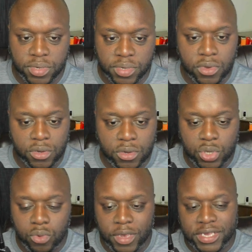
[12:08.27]
So
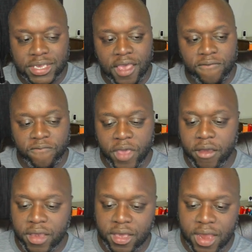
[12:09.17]
YouTube is a
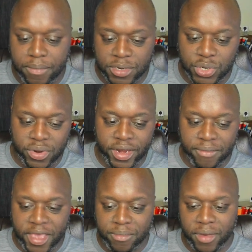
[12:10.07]
very good opportunity to
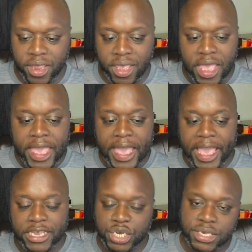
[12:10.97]
make money,
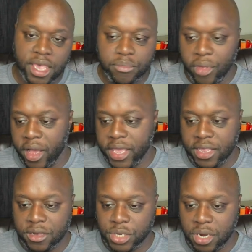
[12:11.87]
and just like
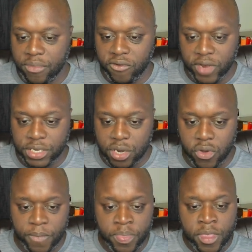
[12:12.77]
blogging, there's a number of ways to
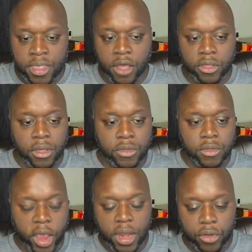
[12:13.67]
do it. Now,
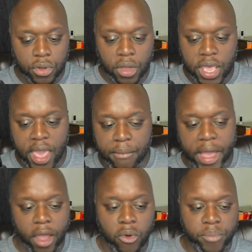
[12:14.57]
right now you're looking at
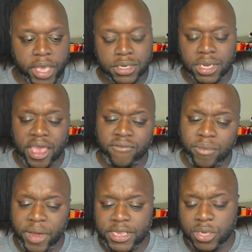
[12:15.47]
my homepage.
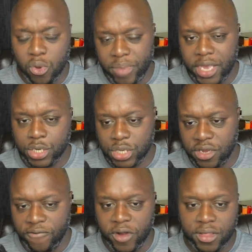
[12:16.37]
Everybody's homepage is
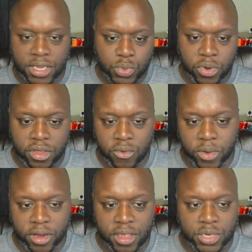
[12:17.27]
different. That's one of the
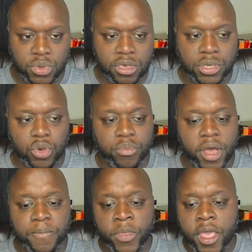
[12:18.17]
weird things with YouTube,
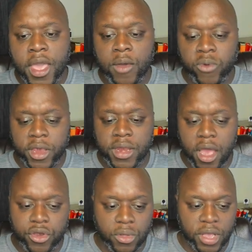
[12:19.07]
but right
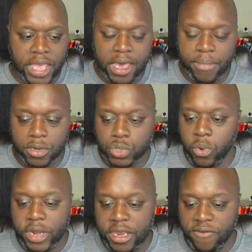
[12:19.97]
now you're looking at about
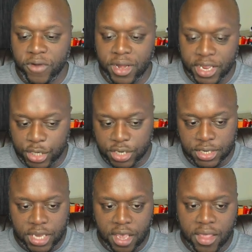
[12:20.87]
20 different
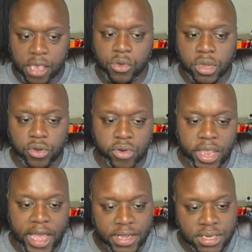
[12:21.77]
niches that you could
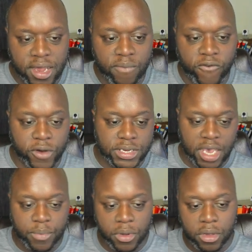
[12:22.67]
create content on. For
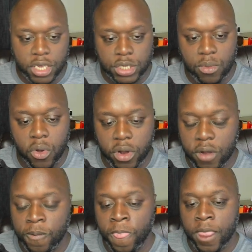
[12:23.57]
example, a
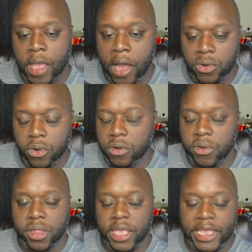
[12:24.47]
smoker, outdoor
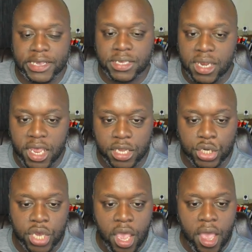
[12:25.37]
grilling is a
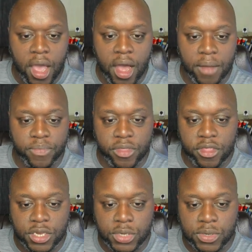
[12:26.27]
niche.
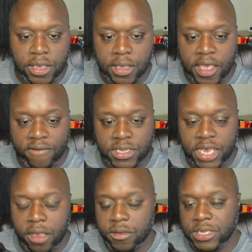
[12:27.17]
This Kevin
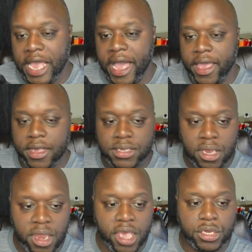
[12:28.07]
Samuels guy is a
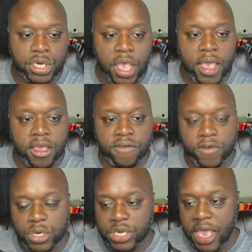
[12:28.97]
niche.
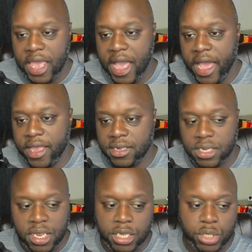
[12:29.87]
Conversion AI is
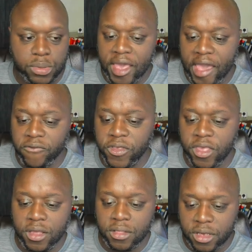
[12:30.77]
a niche.
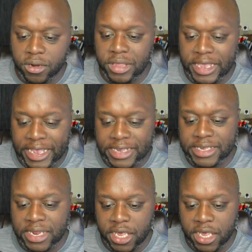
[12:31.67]
Everything literally is a